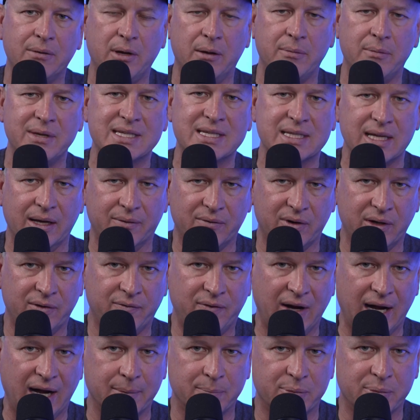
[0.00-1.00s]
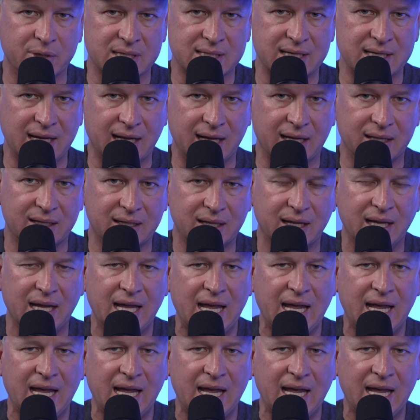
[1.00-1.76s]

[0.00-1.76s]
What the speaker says: maybe 75%,